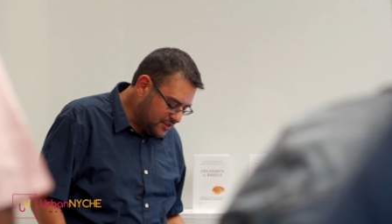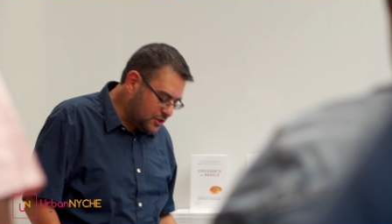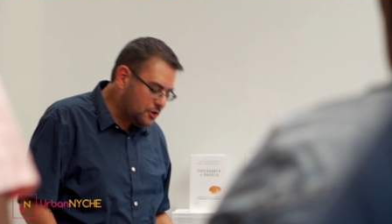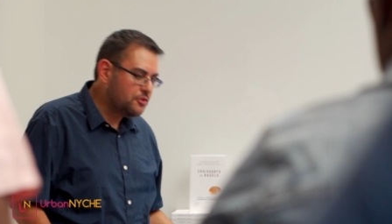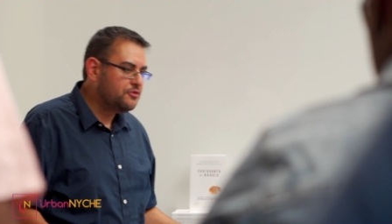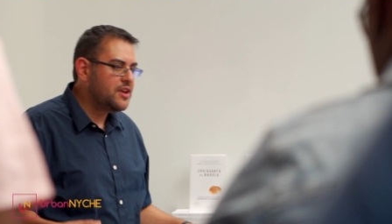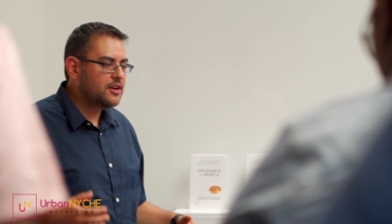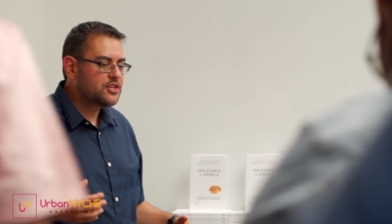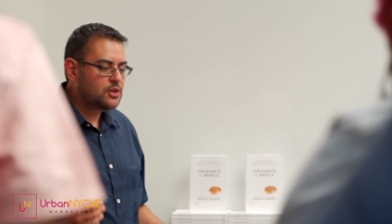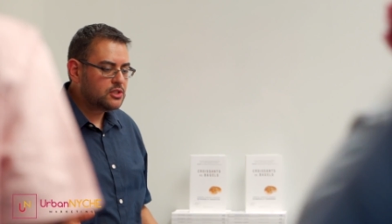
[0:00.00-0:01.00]
So your feet
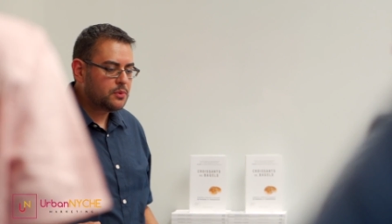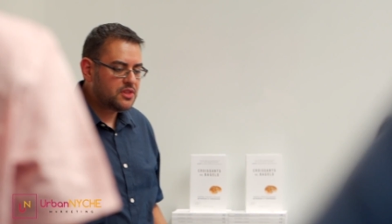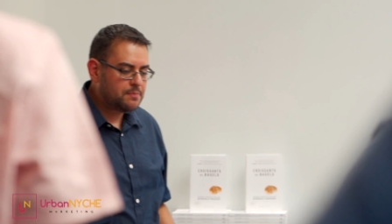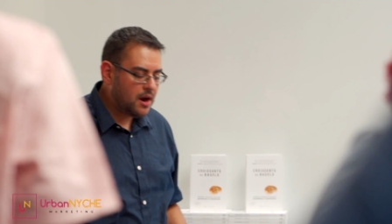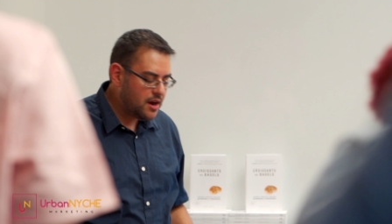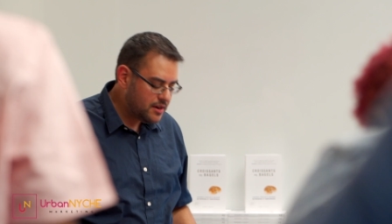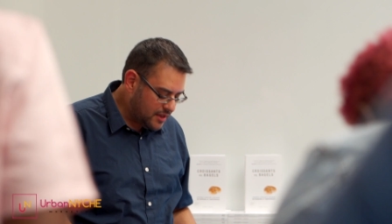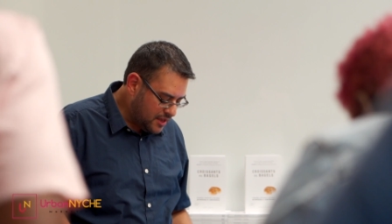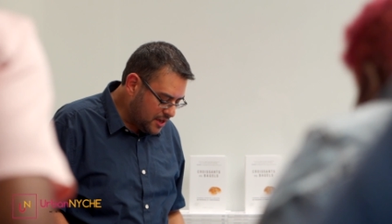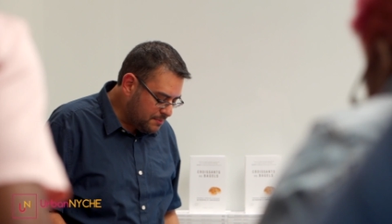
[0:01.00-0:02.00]
are shoulder width apart,
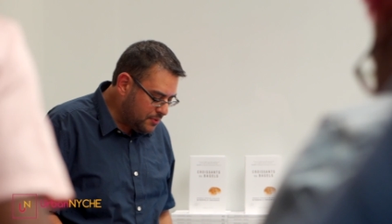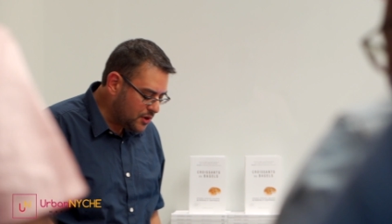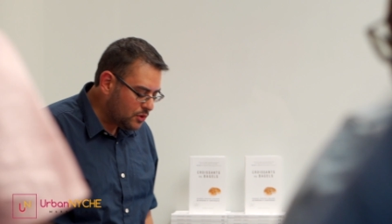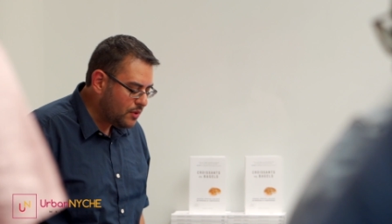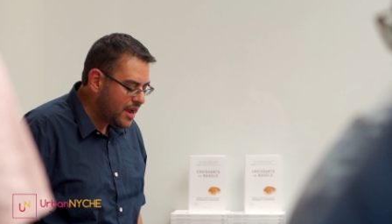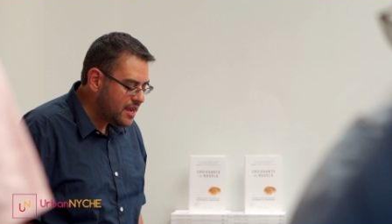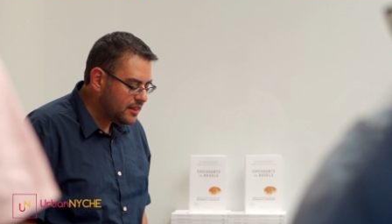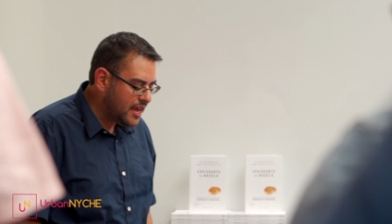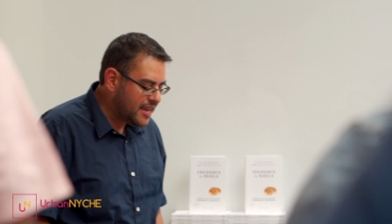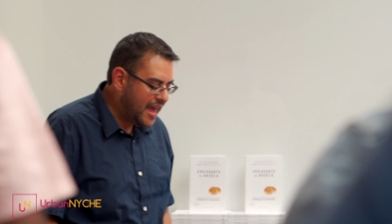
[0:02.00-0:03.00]
Put your right
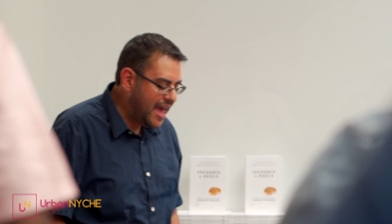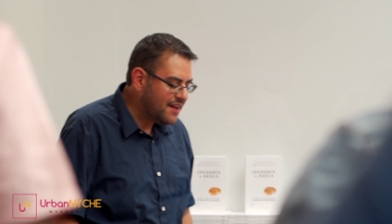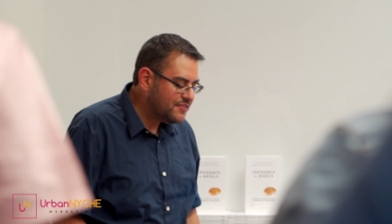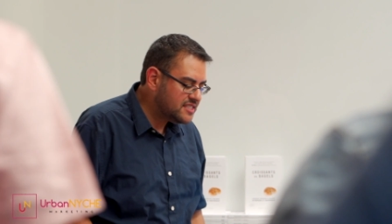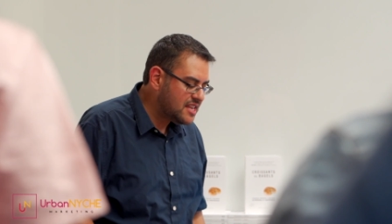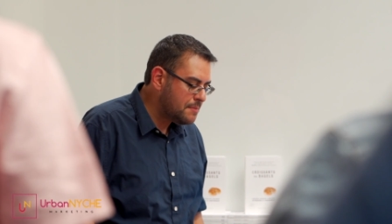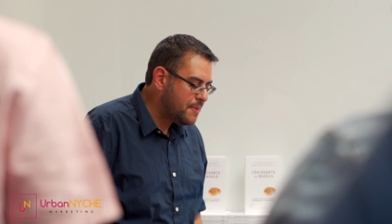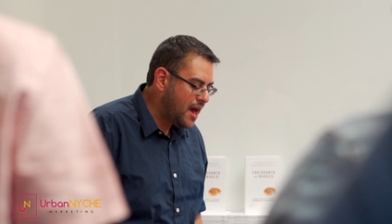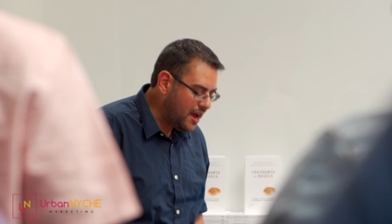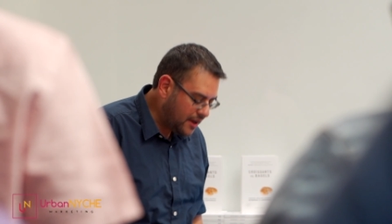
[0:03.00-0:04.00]
leg half a step
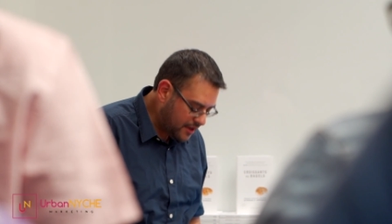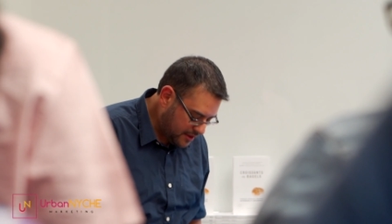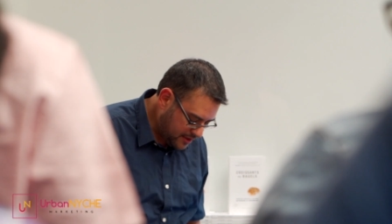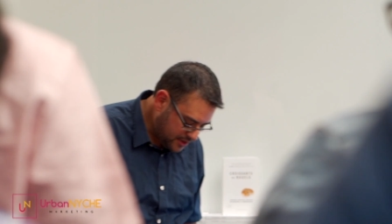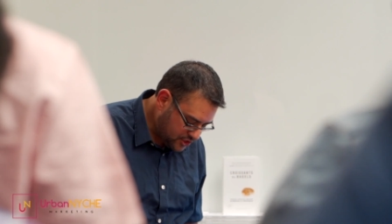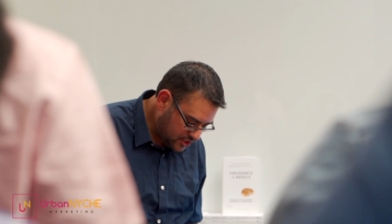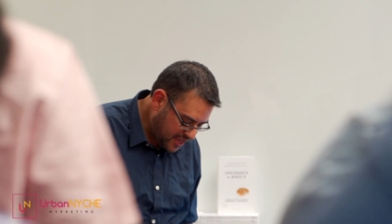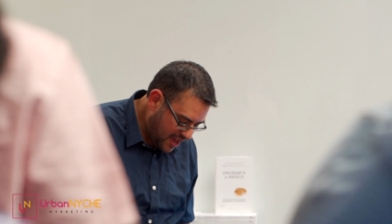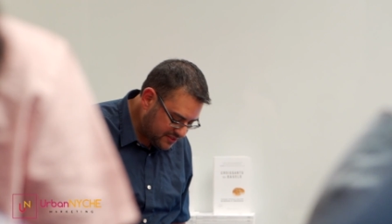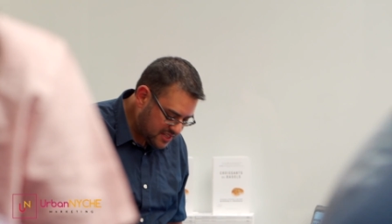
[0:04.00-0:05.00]
back, just
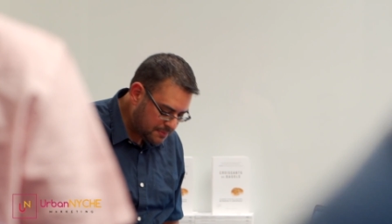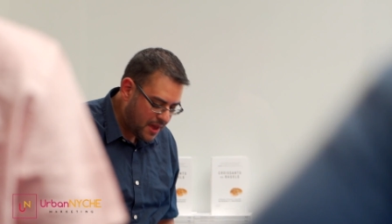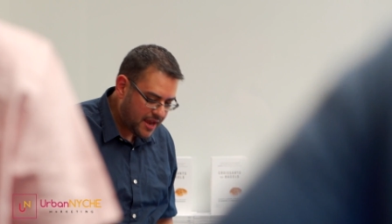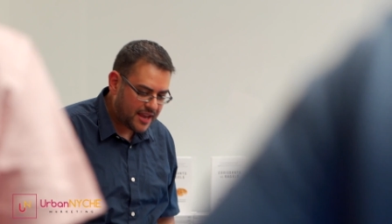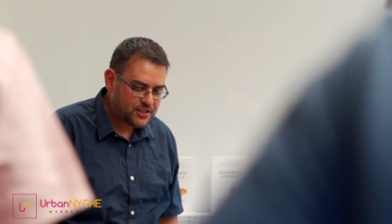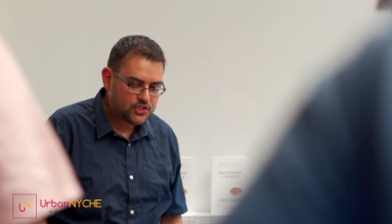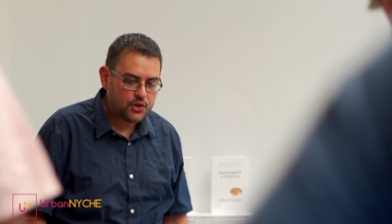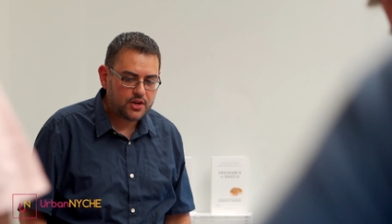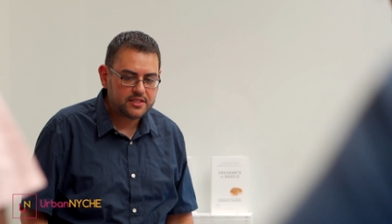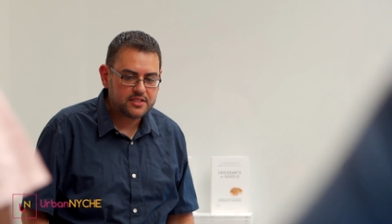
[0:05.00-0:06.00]
half a step back, and
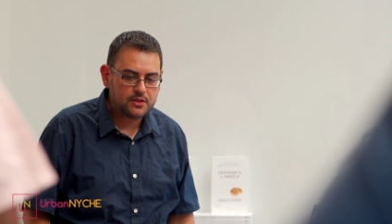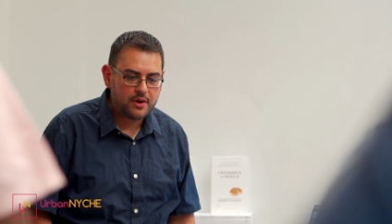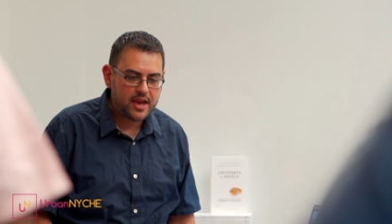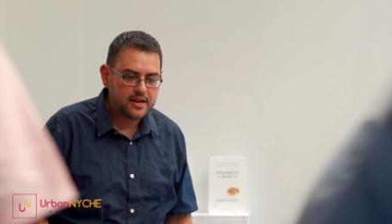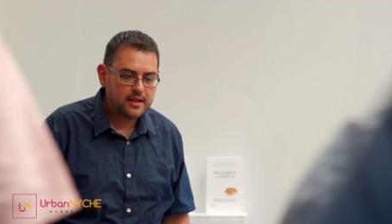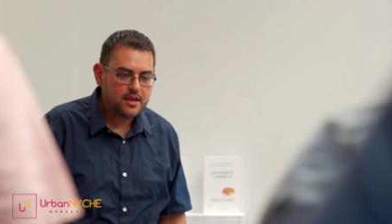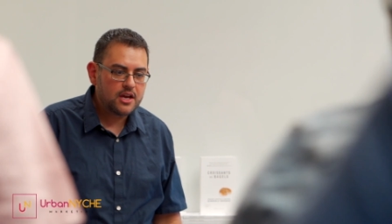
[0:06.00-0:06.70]
turn it to the right